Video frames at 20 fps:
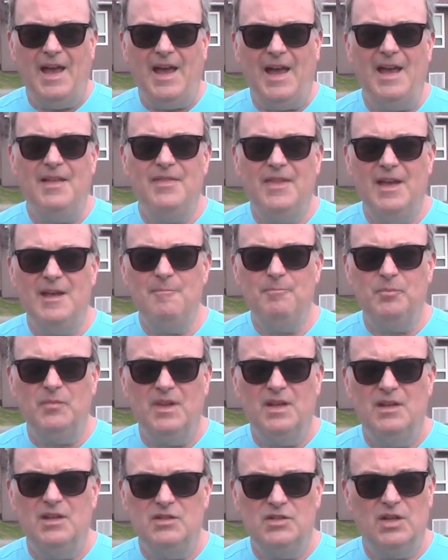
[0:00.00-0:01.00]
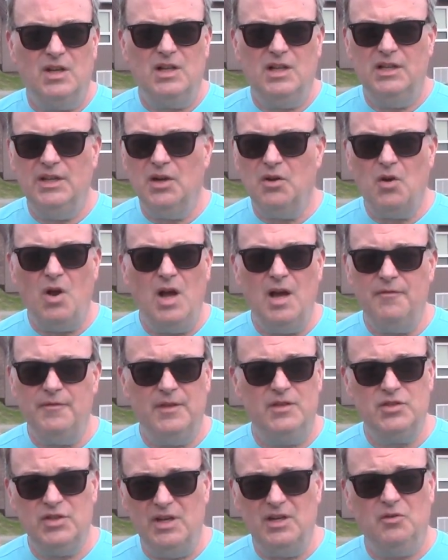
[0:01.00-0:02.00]
And then to clear off
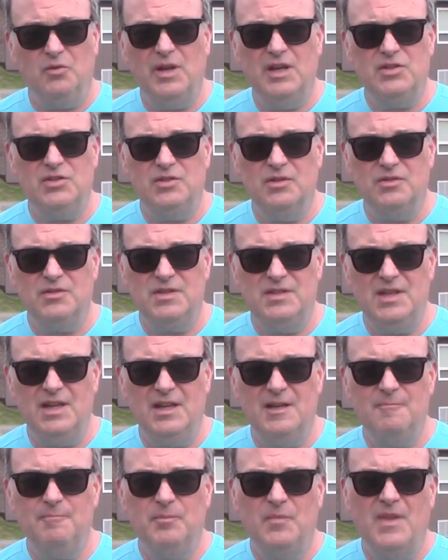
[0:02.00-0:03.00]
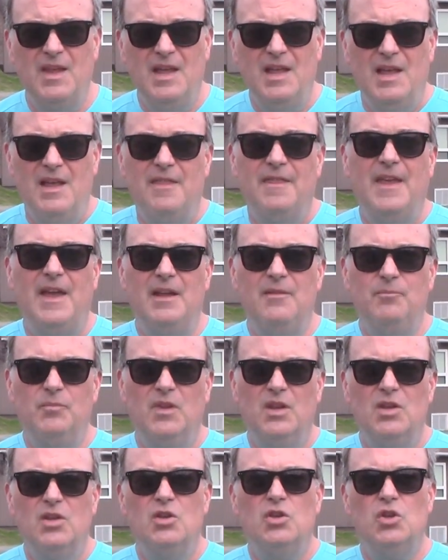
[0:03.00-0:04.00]
the generational sin,
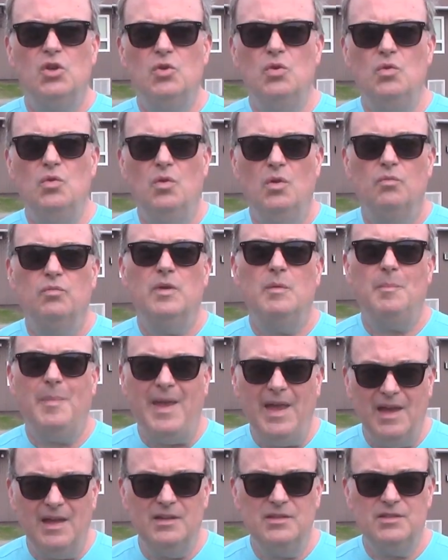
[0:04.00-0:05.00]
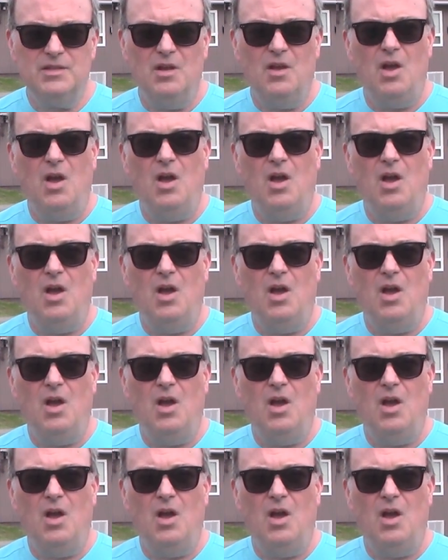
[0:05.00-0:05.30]
then you repent